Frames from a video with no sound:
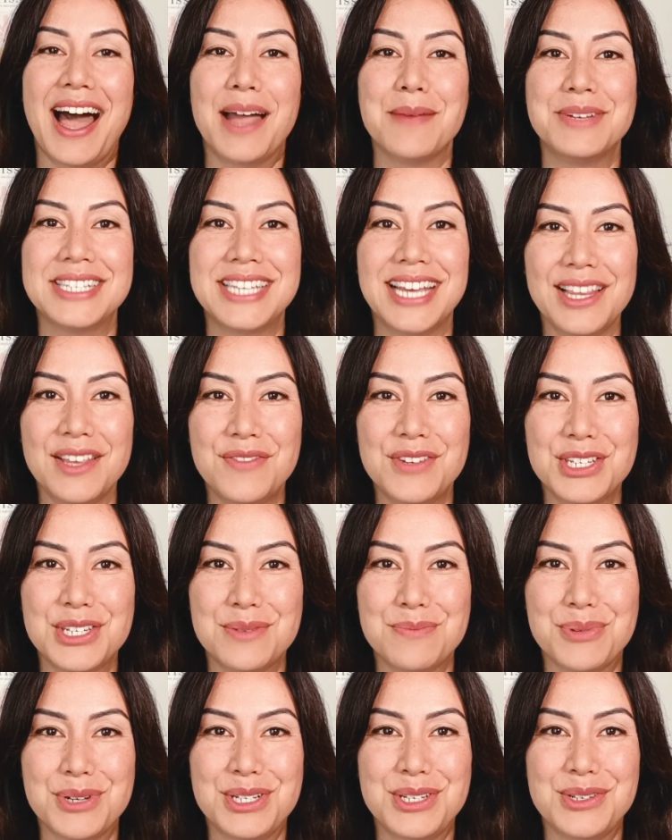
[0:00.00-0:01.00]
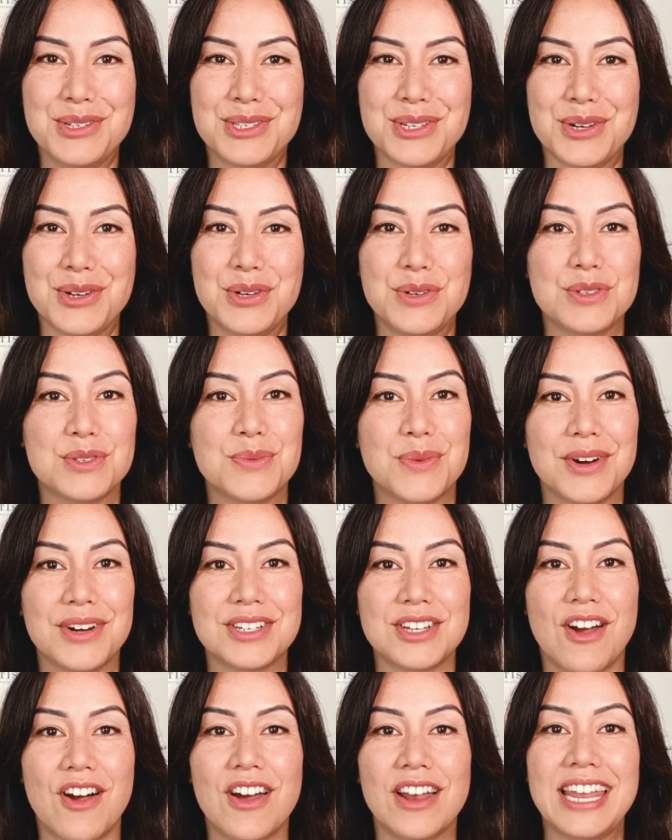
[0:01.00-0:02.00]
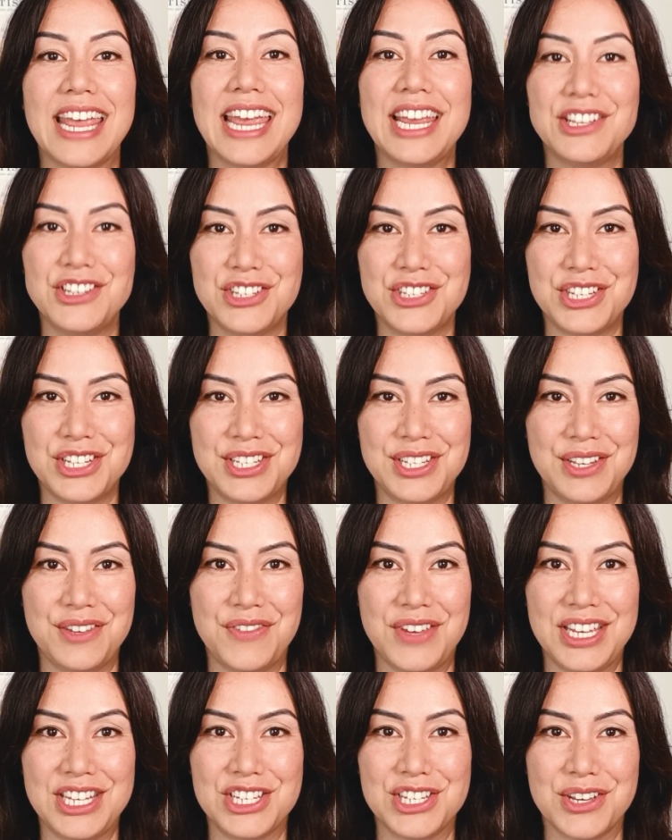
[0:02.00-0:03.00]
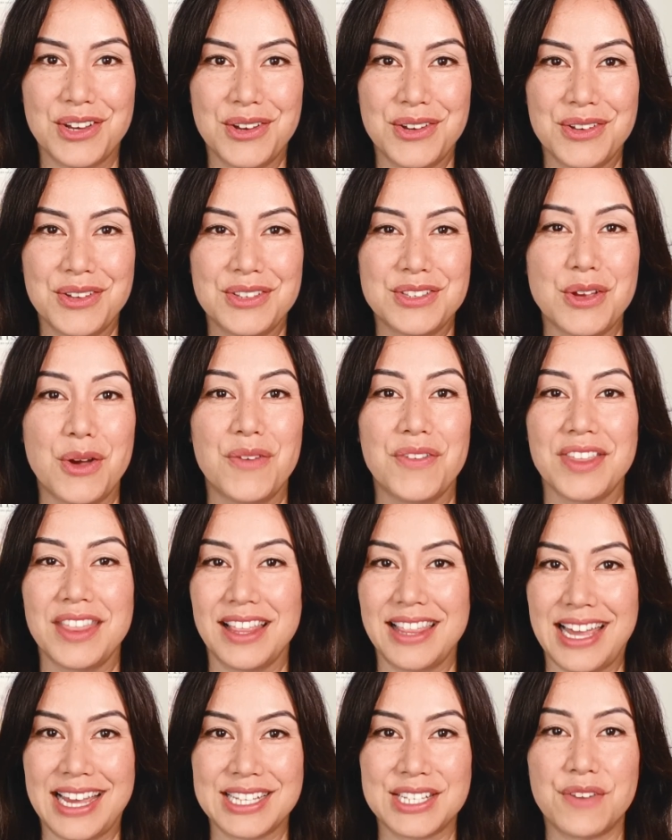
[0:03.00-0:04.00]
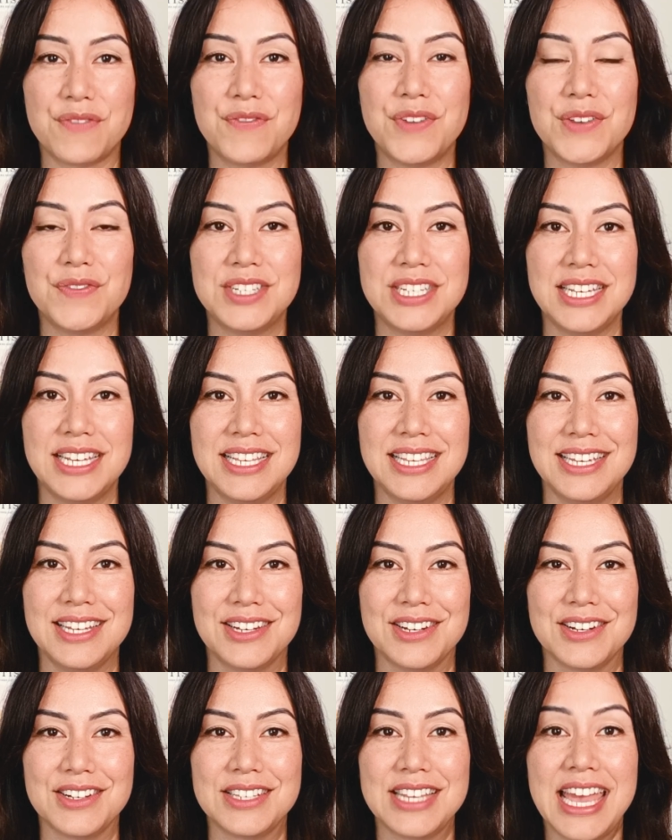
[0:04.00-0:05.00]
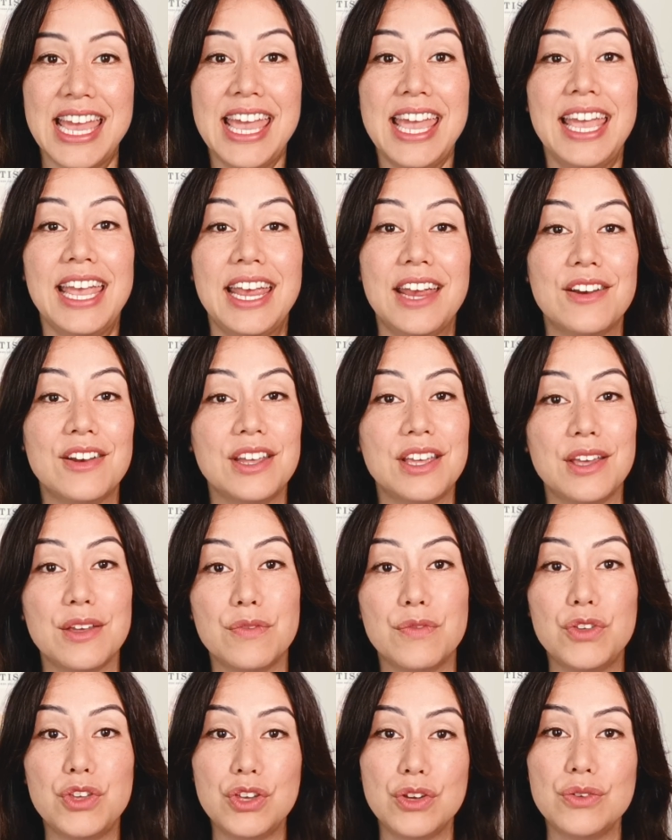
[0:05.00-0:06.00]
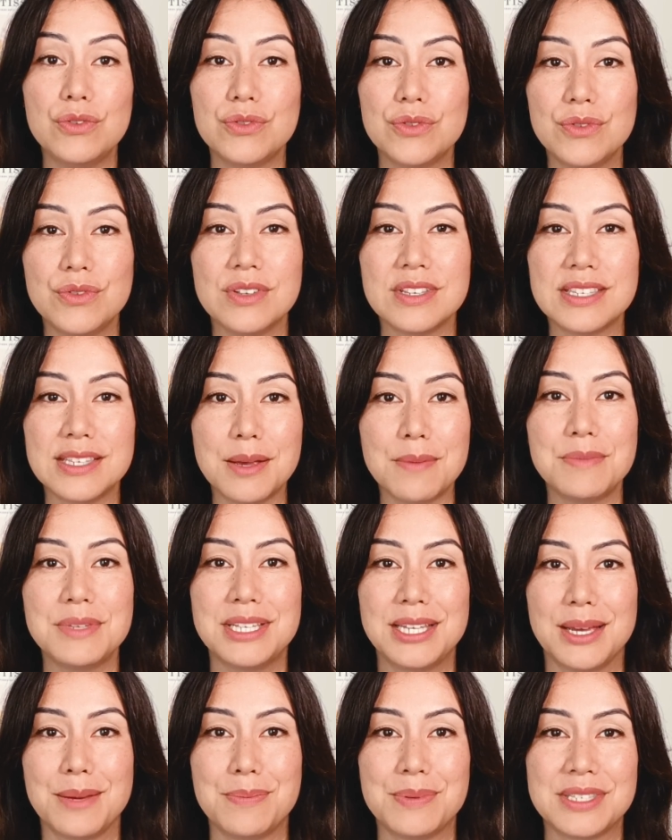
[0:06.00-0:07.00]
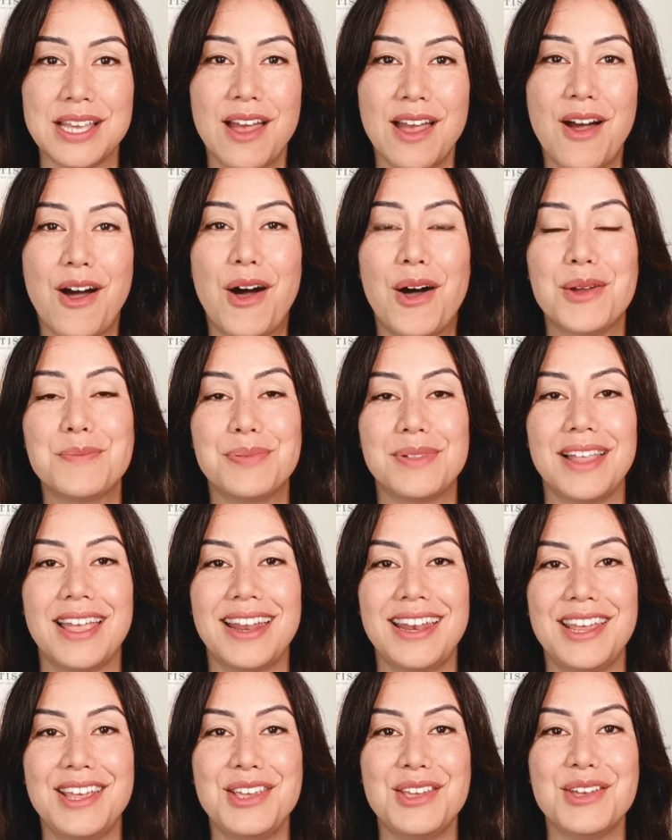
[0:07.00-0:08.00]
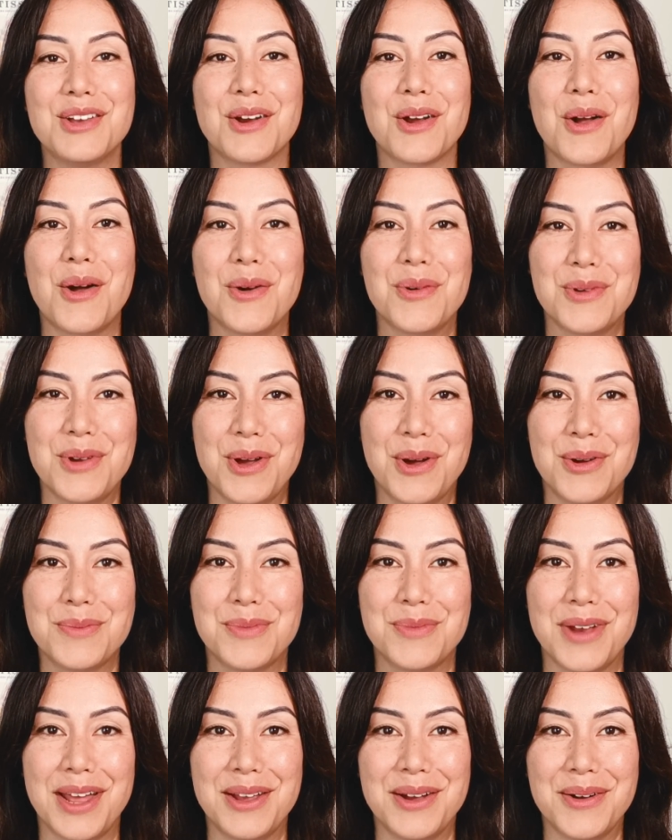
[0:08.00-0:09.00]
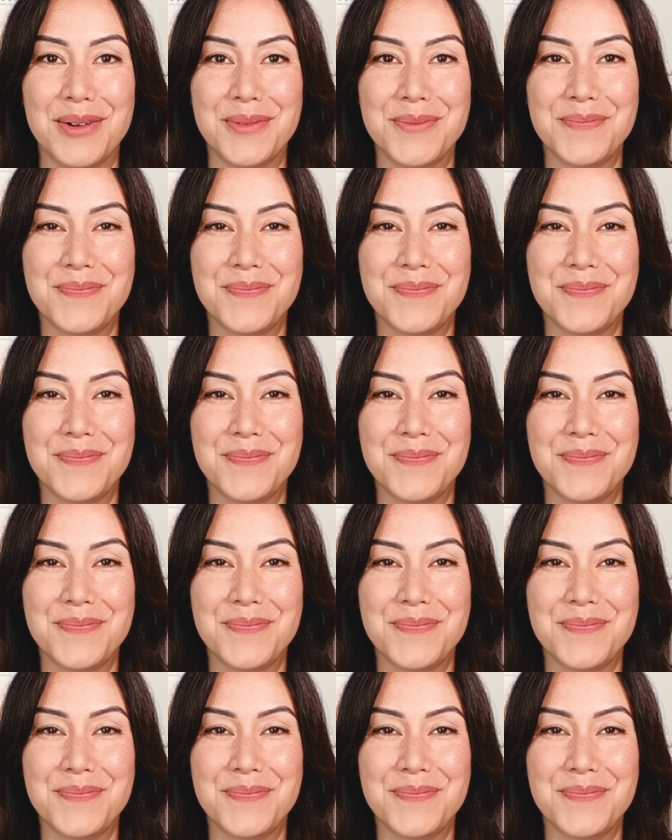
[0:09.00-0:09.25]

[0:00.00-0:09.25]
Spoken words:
I'm a television producer who's worked on HGTV shows over the last 15 years, here to give you some tips on planning your own home reno.